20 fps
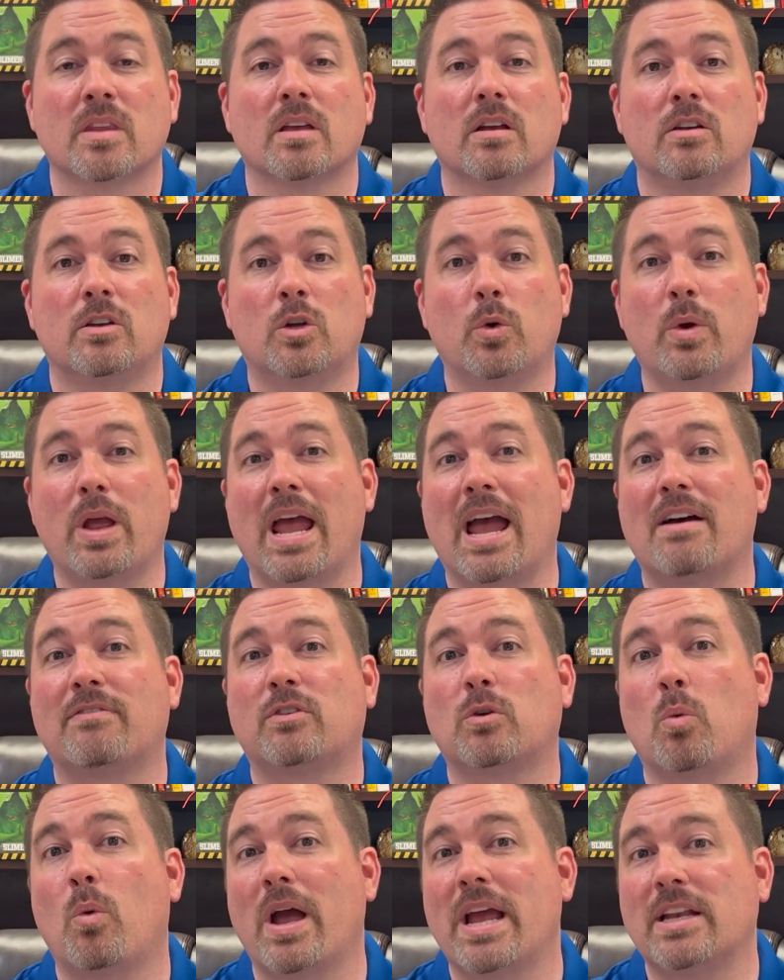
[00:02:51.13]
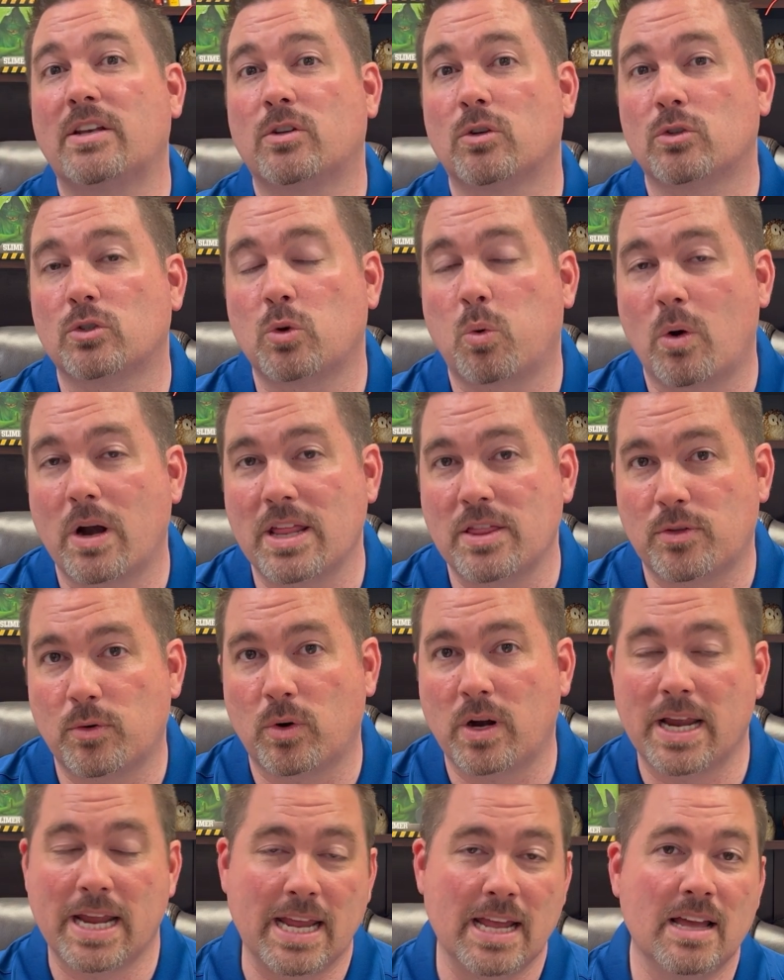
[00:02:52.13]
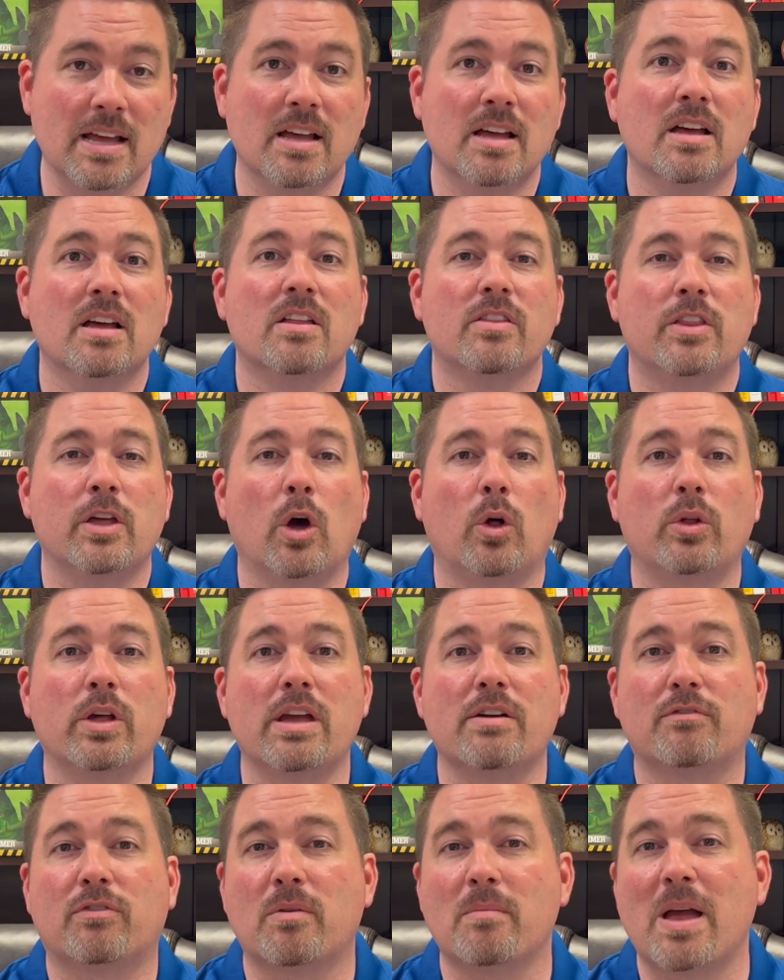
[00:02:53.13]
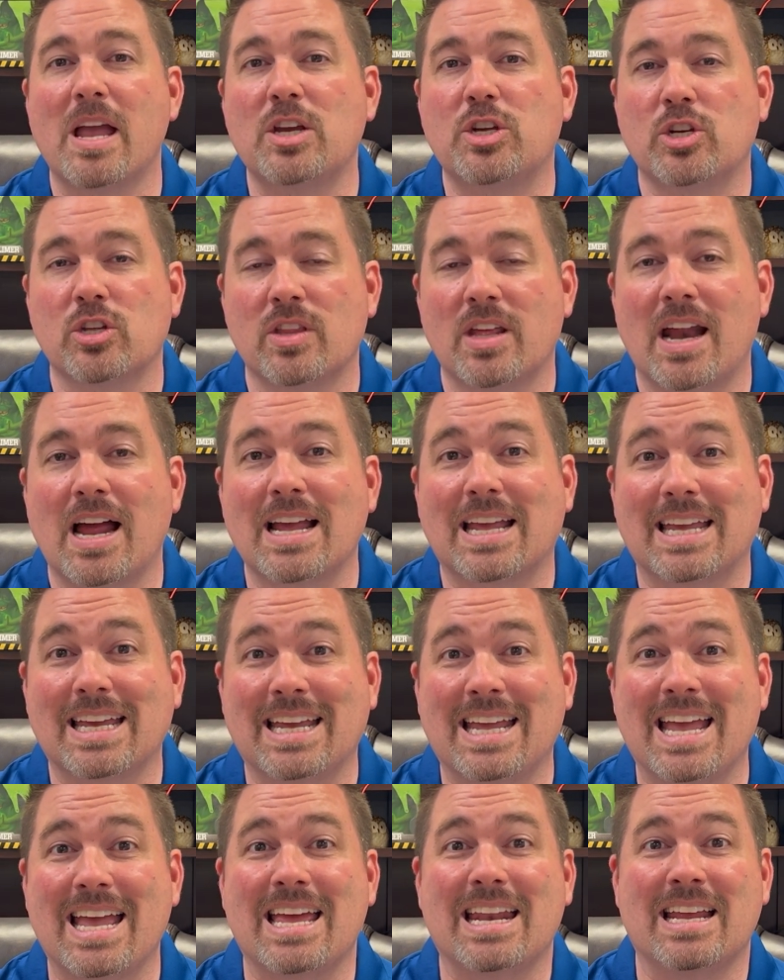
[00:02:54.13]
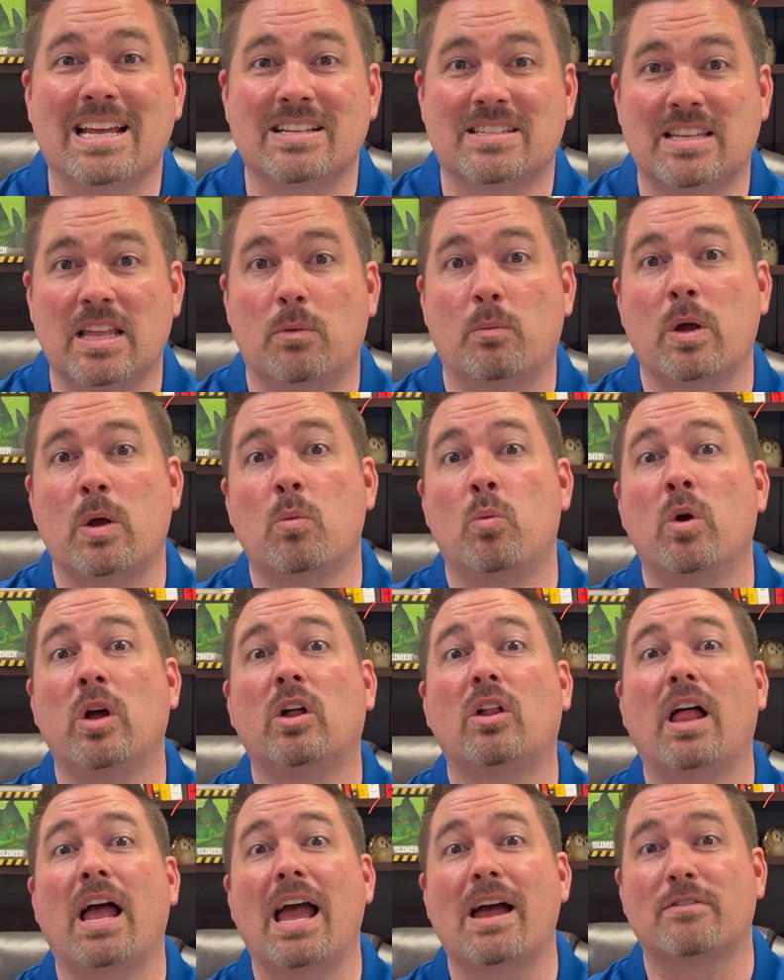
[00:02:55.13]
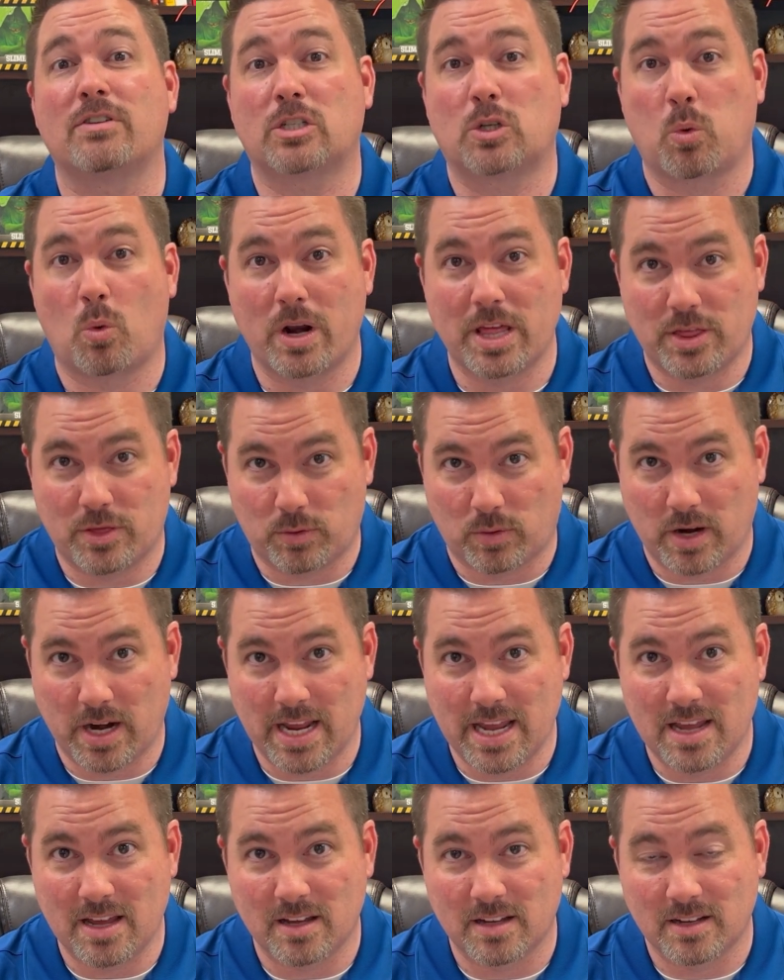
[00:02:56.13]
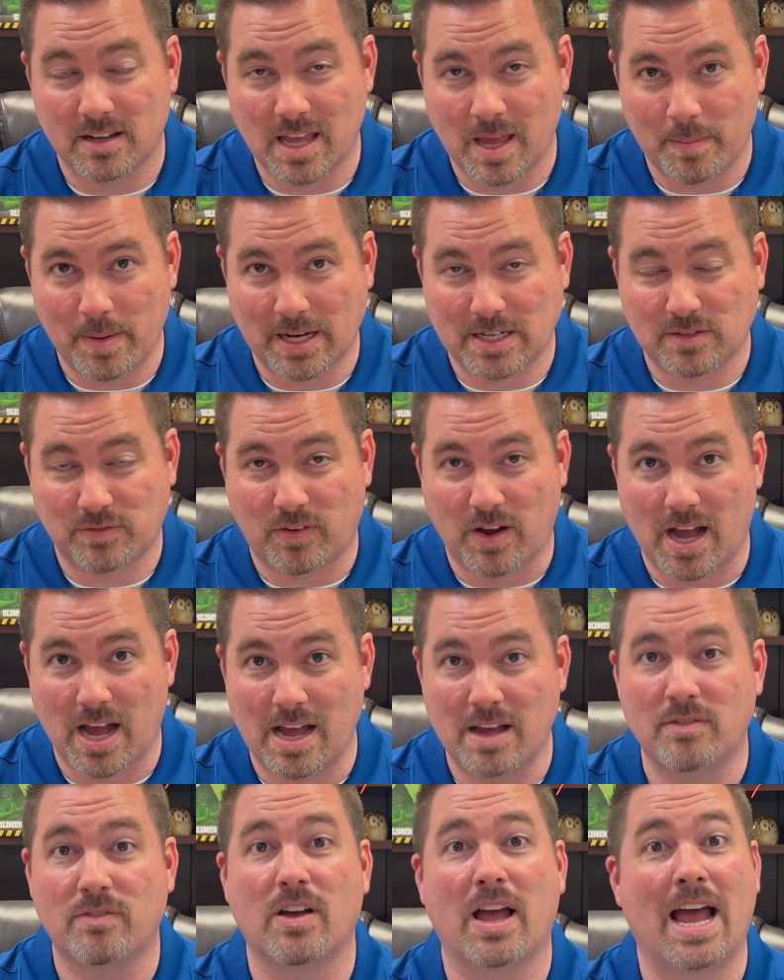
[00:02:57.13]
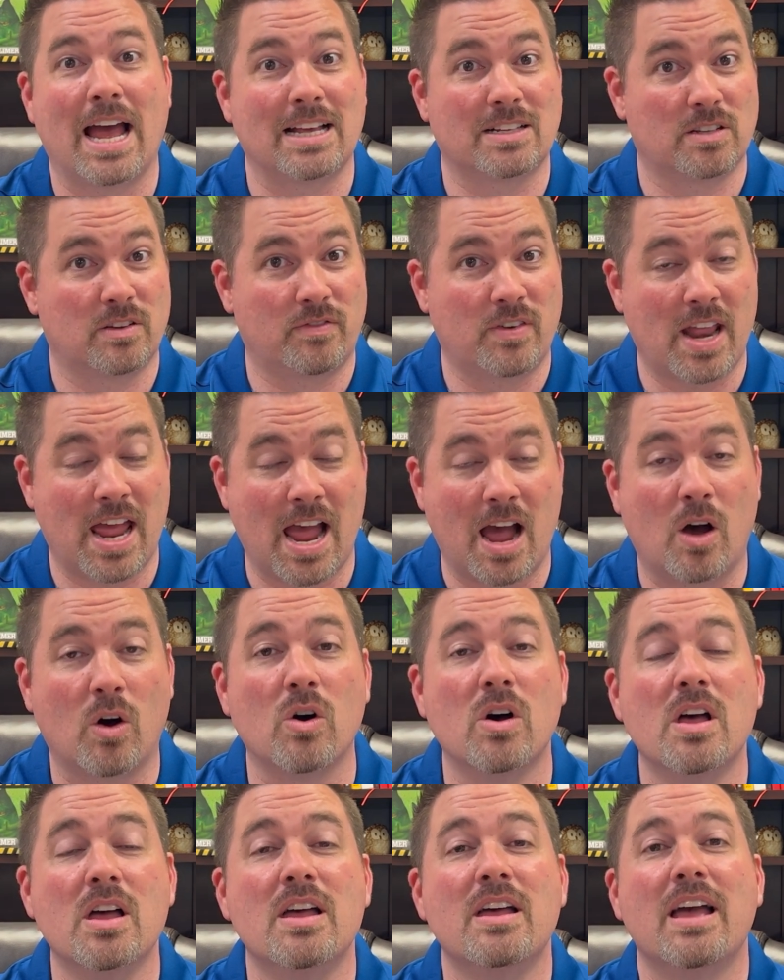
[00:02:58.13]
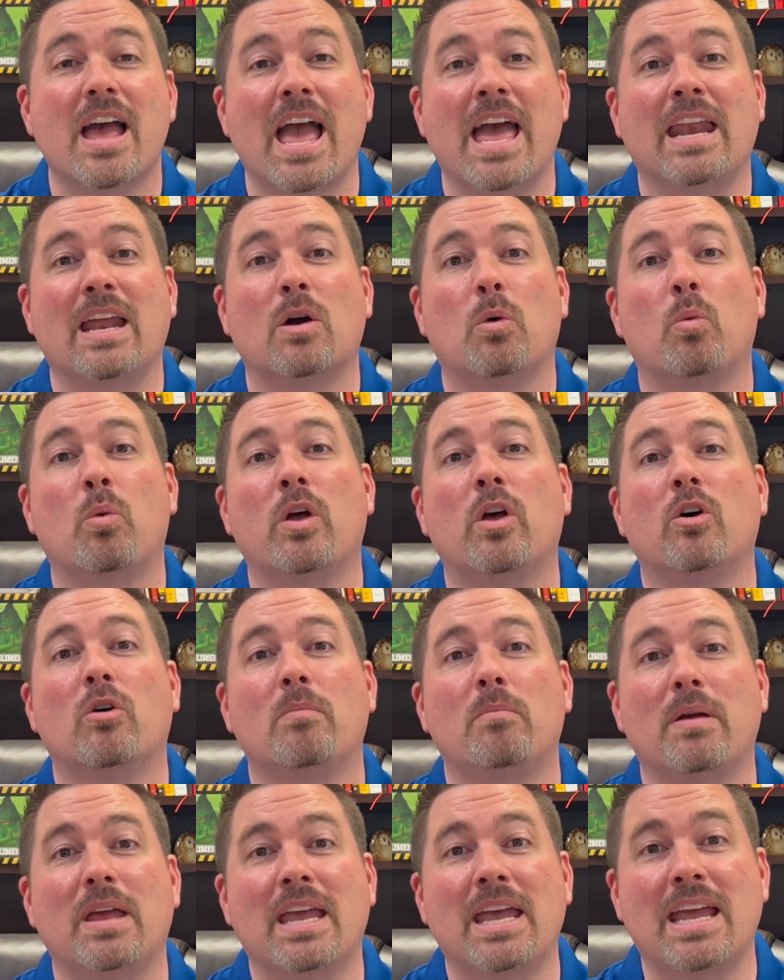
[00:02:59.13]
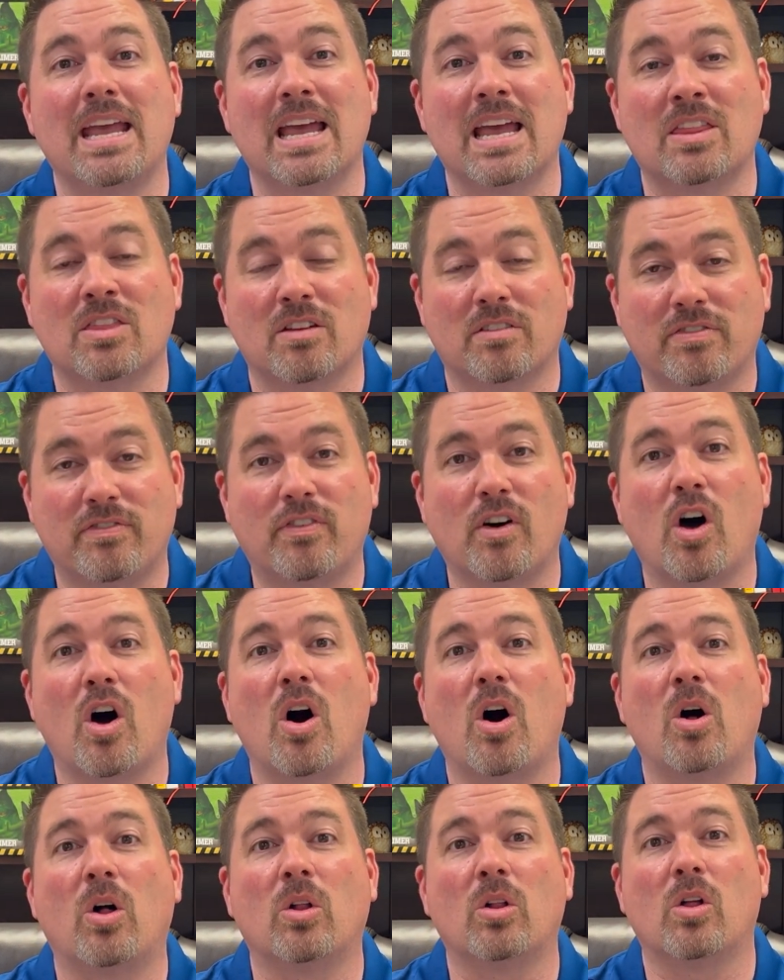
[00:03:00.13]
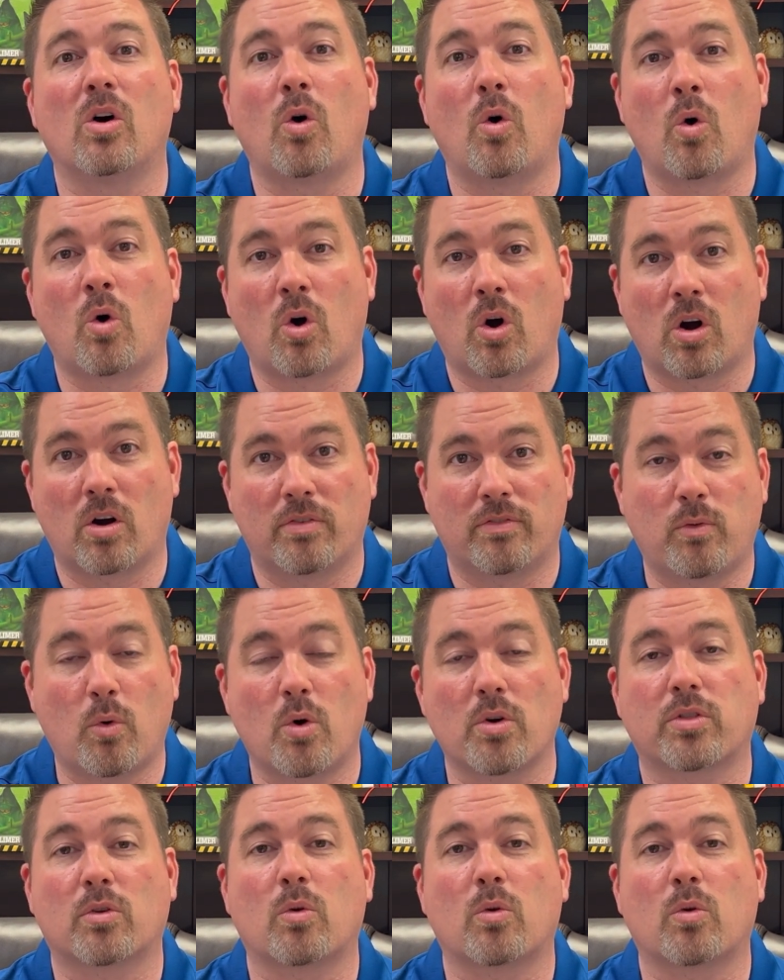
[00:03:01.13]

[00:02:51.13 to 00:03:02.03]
Do we have to wait till 23? The only information that I can get is that we will have a 23 MX-5 as of now, and it will be in the fall or fourth